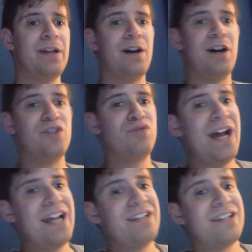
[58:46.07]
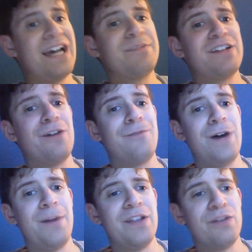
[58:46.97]
Andrade tied himself
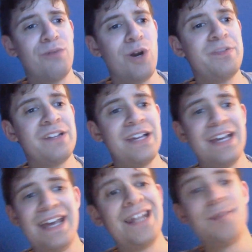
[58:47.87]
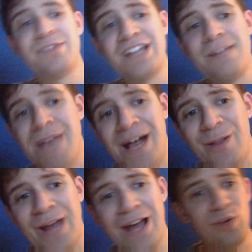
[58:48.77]
up on the ropes and ended up sending
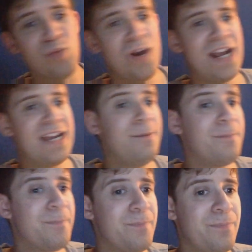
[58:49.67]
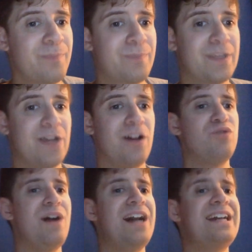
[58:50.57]
Balor out of the ring.
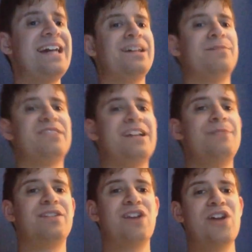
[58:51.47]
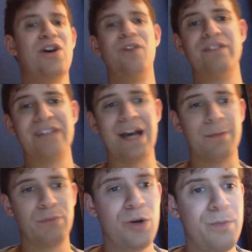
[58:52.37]
Andrade ended up sending McDonagh over the top
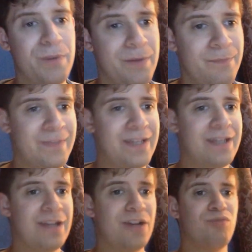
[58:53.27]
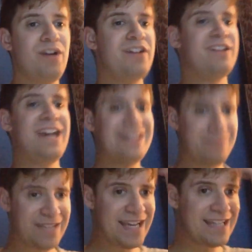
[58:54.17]
rope. Ricochet end
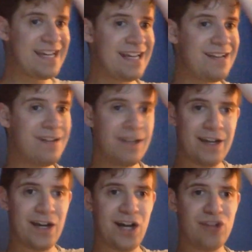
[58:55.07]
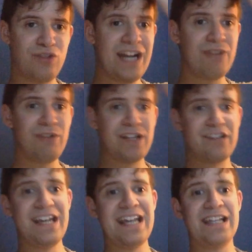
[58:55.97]
up tagging in. Andrade and
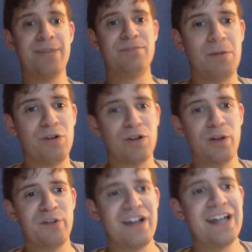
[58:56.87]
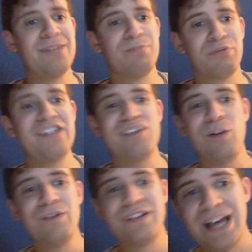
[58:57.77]
Ricochet end up double clothesline Priest
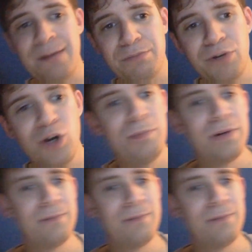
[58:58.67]
over the top rope.